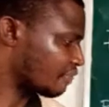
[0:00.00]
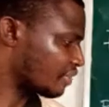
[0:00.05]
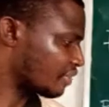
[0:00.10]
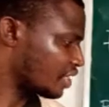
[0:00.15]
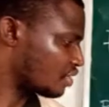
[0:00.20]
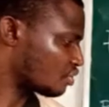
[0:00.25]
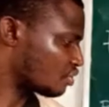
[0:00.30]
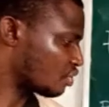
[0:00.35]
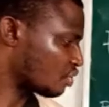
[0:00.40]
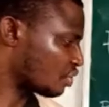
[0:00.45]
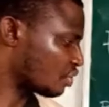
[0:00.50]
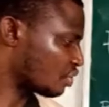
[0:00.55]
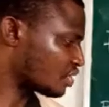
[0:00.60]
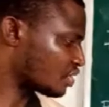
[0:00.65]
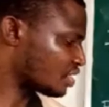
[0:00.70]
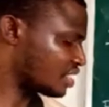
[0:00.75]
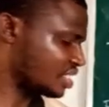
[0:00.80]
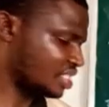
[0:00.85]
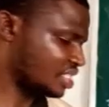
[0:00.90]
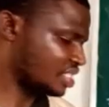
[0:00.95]
So cos
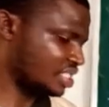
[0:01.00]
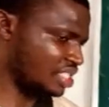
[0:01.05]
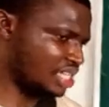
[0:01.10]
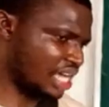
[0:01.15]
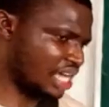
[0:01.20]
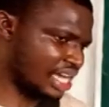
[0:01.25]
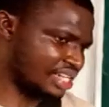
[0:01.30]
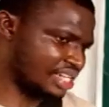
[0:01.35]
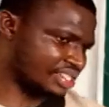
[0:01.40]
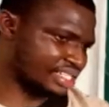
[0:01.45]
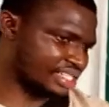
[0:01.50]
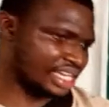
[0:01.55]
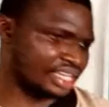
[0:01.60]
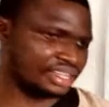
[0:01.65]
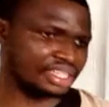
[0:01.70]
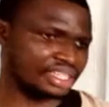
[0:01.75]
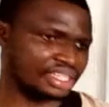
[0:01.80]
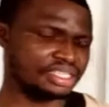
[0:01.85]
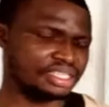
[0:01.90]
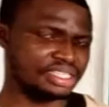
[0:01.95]
60 and sin
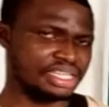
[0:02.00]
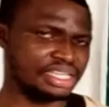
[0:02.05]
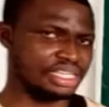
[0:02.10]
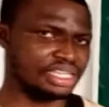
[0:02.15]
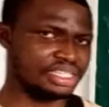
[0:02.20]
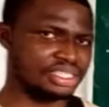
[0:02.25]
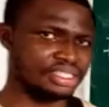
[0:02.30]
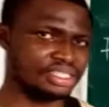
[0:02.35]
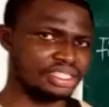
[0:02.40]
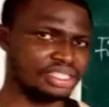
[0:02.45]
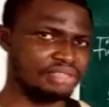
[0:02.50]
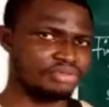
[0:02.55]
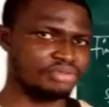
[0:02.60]
30 are the same.